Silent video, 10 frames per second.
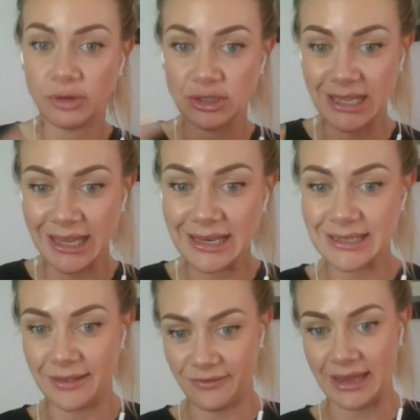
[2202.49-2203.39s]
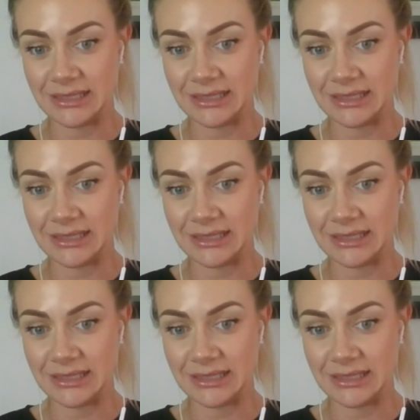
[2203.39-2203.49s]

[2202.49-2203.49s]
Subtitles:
and your routines